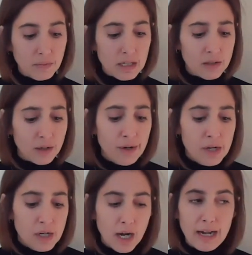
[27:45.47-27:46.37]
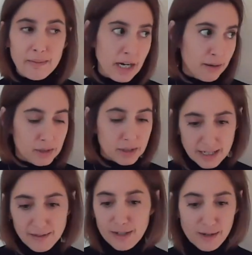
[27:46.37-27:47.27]
So, I mean, I will
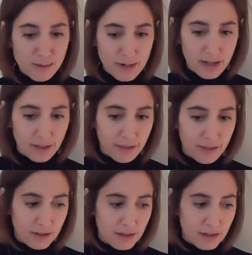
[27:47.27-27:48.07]
leave you with,